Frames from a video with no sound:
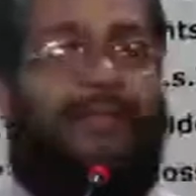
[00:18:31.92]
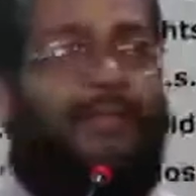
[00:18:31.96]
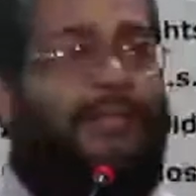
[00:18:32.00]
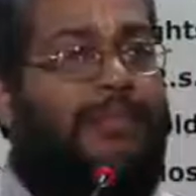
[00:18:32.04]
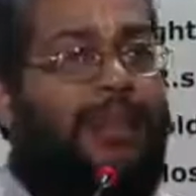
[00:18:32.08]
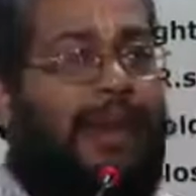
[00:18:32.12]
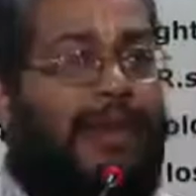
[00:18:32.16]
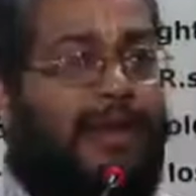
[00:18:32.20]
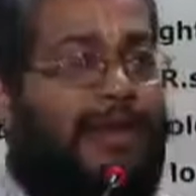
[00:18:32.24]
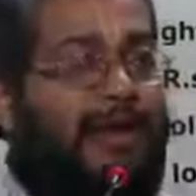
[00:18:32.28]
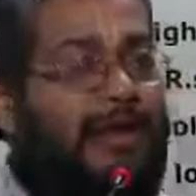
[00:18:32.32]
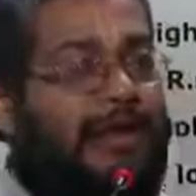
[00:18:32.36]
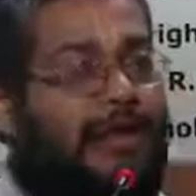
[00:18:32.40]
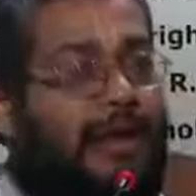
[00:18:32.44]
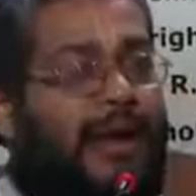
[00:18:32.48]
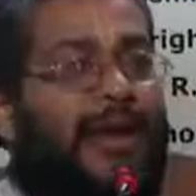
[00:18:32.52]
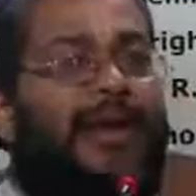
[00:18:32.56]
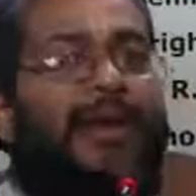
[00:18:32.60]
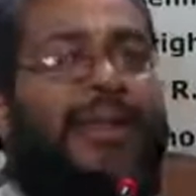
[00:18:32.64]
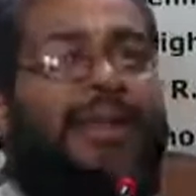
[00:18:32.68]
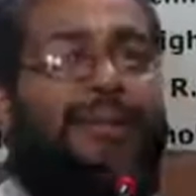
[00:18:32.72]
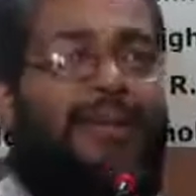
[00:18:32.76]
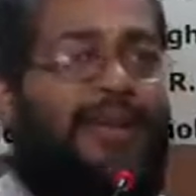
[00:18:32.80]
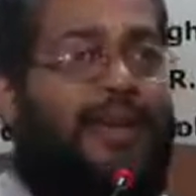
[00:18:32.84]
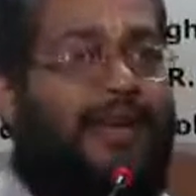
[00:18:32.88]
But
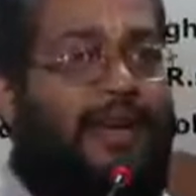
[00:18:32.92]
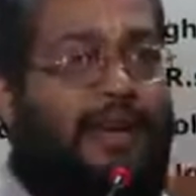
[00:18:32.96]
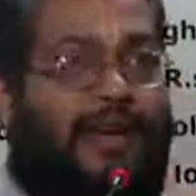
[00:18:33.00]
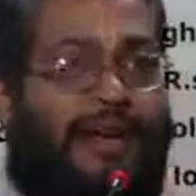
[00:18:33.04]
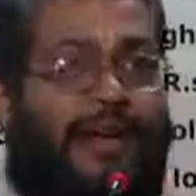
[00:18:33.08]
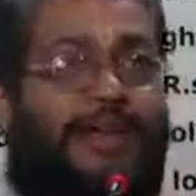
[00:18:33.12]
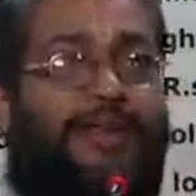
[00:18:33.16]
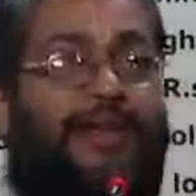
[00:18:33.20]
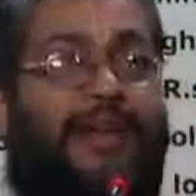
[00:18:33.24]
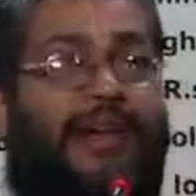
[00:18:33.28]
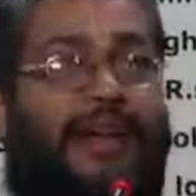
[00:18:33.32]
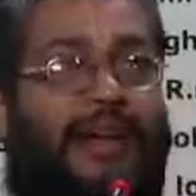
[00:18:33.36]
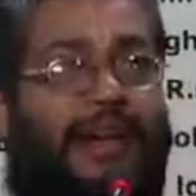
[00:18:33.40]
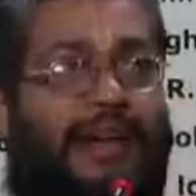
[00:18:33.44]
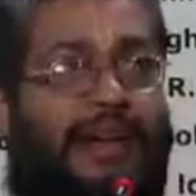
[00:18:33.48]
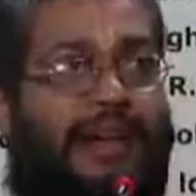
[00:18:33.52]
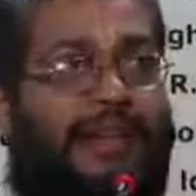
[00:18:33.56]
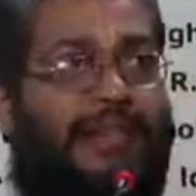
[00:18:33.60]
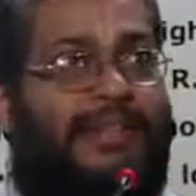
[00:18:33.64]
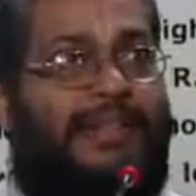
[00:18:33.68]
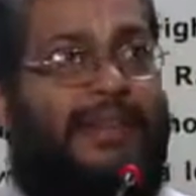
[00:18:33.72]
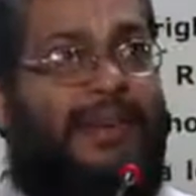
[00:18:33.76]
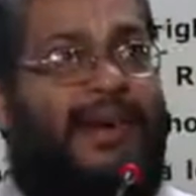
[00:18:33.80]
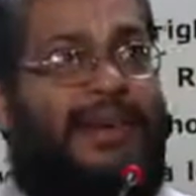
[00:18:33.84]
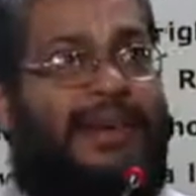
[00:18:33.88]
debit,
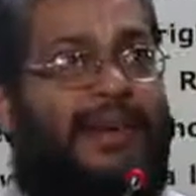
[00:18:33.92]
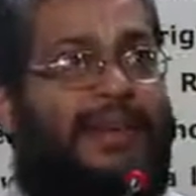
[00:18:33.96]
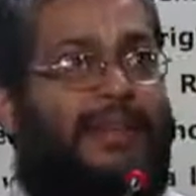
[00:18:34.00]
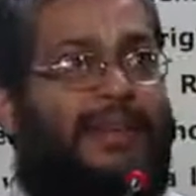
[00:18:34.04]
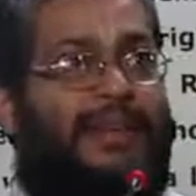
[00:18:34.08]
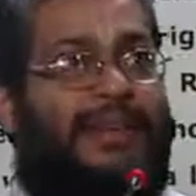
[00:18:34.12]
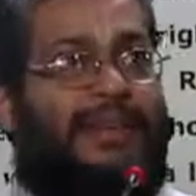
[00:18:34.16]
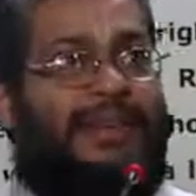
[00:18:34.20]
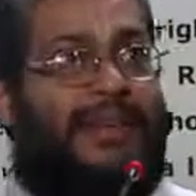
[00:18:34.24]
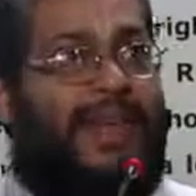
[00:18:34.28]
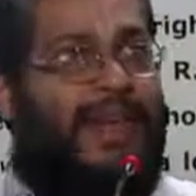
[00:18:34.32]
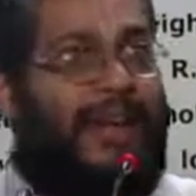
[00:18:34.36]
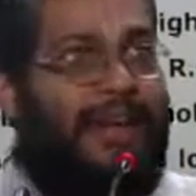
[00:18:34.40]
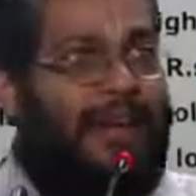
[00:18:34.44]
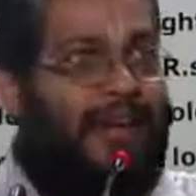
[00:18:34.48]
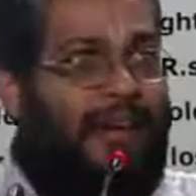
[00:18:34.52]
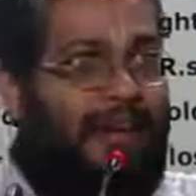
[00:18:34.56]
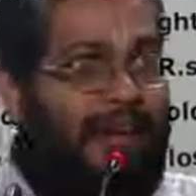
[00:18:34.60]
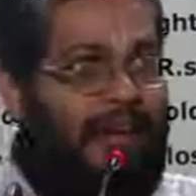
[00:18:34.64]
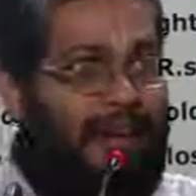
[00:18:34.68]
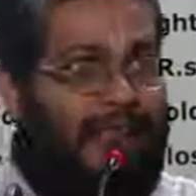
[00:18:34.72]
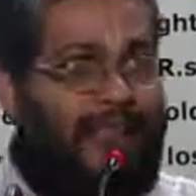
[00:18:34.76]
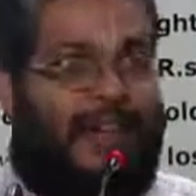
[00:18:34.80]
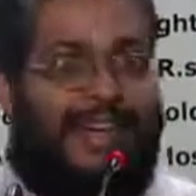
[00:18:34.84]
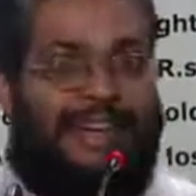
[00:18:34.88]
P&L, debit side,
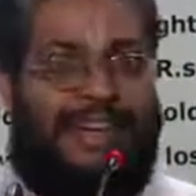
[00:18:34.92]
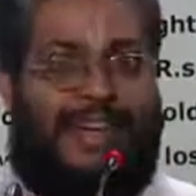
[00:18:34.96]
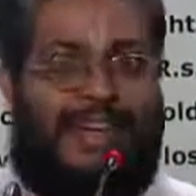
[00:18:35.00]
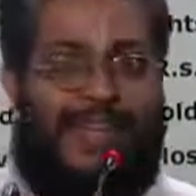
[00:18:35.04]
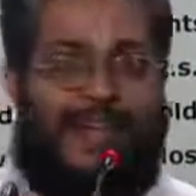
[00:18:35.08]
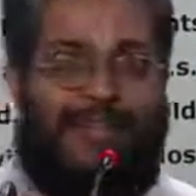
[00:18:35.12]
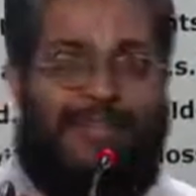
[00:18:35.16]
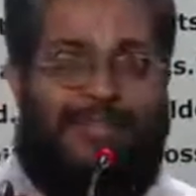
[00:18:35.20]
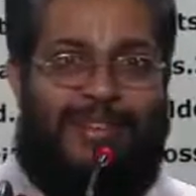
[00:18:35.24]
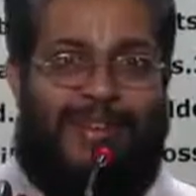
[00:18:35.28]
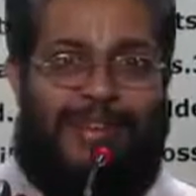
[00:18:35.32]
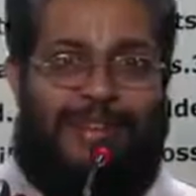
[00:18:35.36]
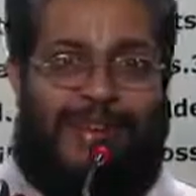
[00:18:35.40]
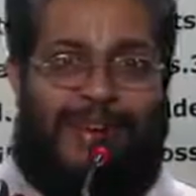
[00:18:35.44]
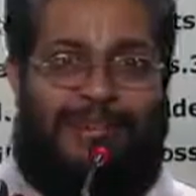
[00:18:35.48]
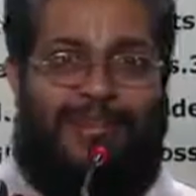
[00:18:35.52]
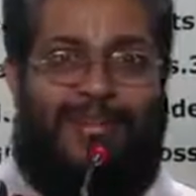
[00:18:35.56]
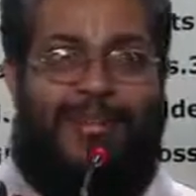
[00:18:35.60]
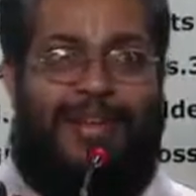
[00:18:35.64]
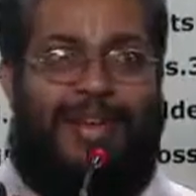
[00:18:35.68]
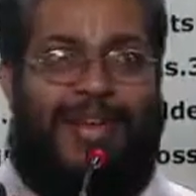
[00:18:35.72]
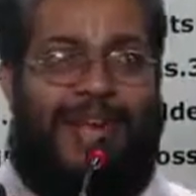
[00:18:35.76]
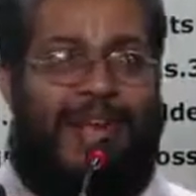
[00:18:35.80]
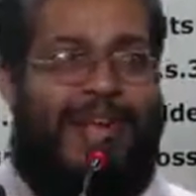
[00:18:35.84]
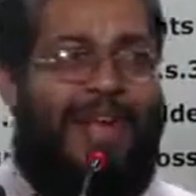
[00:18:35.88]
all these items will come.
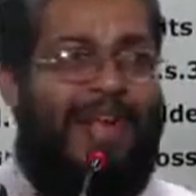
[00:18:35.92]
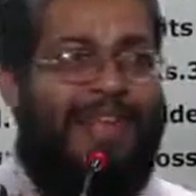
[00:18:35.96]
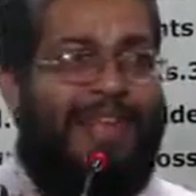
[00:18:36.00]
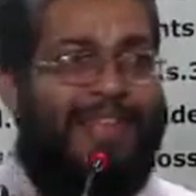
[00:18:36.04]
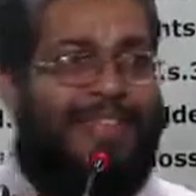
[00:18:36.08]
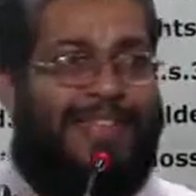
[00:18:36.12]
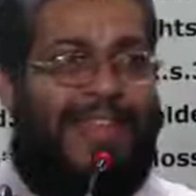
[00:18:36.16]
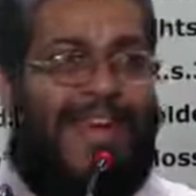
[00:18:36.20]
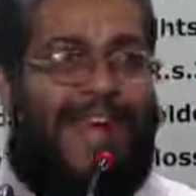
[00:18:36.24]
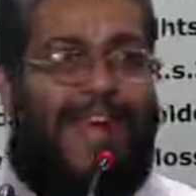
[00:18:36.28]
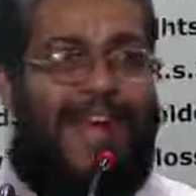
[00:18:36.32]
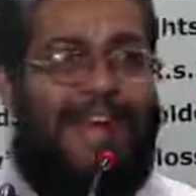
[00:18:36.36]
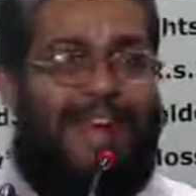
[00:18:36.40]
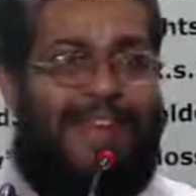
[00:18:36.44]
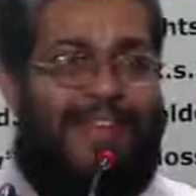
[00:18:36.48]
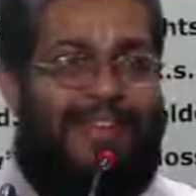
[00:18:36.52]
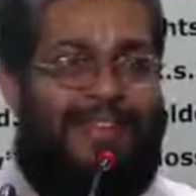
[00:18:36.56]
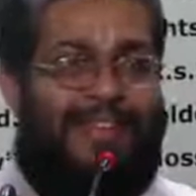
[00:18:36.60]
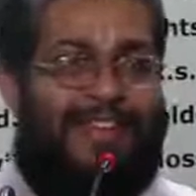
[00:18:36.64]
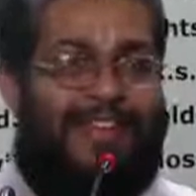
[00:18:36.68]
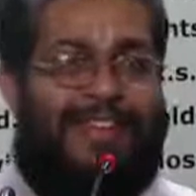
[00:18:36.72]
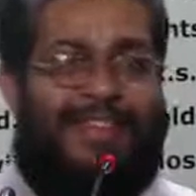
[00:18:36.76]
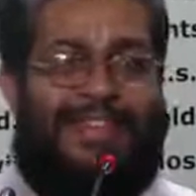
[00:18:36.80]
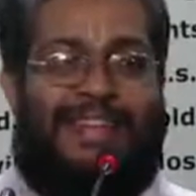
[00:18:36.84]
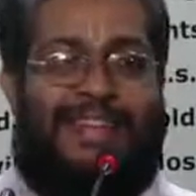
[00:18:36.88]
Okay, salary,
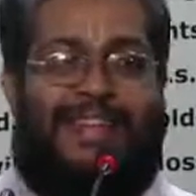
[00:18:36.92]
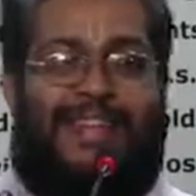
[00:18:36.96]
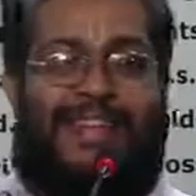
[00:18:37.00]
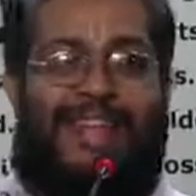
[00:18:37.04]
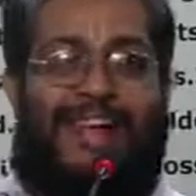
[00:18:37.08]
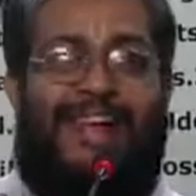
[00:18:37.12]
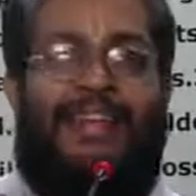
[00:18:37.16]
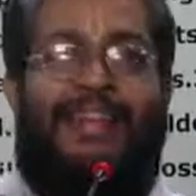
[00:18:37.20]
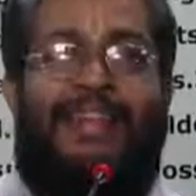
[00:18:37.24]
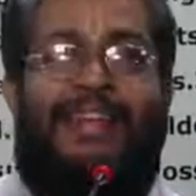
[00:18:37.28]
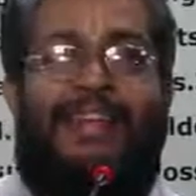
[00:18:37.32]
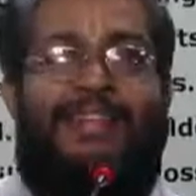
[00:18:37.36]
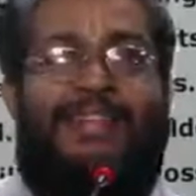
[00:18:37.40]
wage, etc.